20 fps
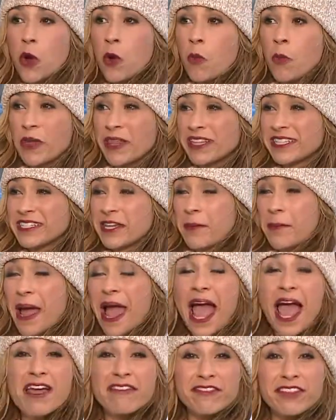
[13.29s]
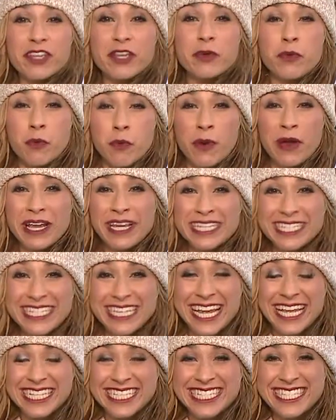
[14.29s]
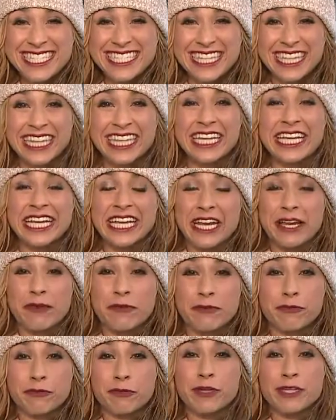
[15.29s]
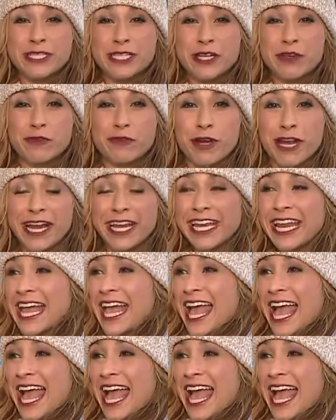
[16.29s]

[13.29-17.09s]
with some heavy wind and sleet and freezing rain,